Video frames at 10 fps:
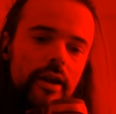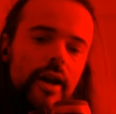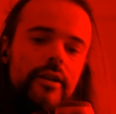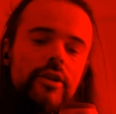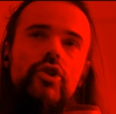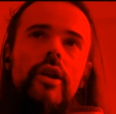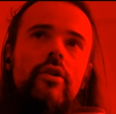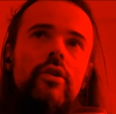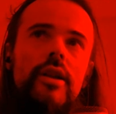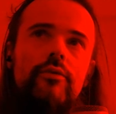And in
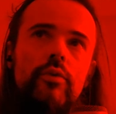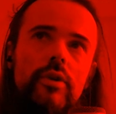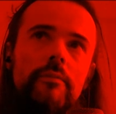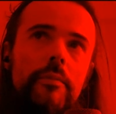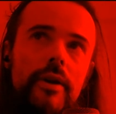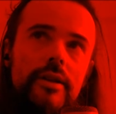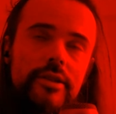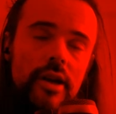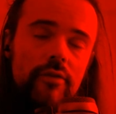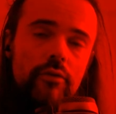general, if we compare
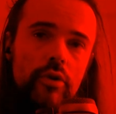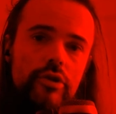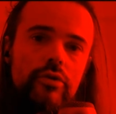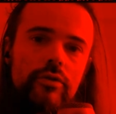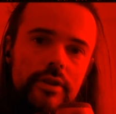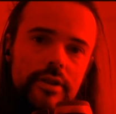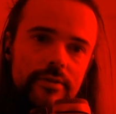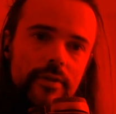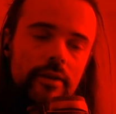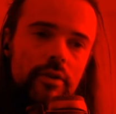Starforge to the
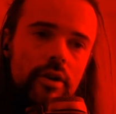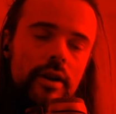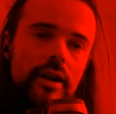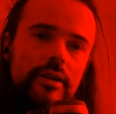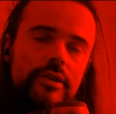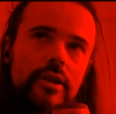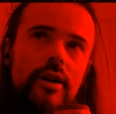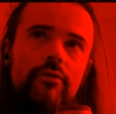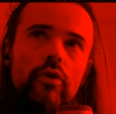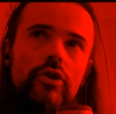Disfavor,
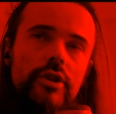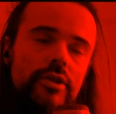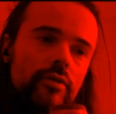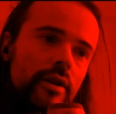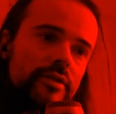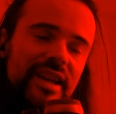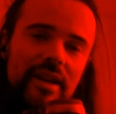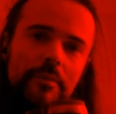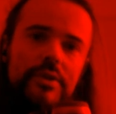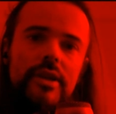Starforge is around
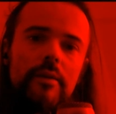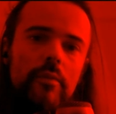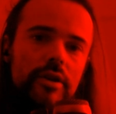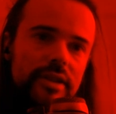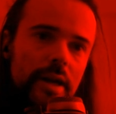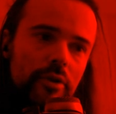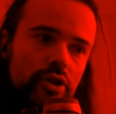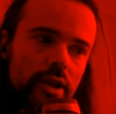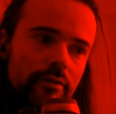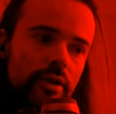10% more
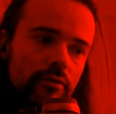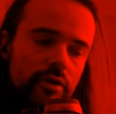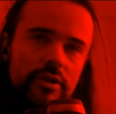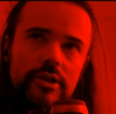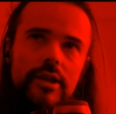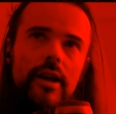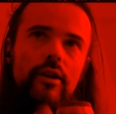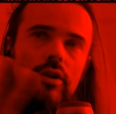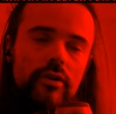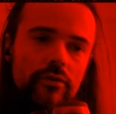damage, even if you can stack
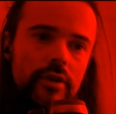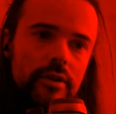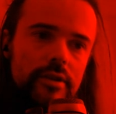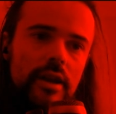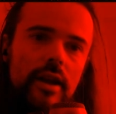a lot of things,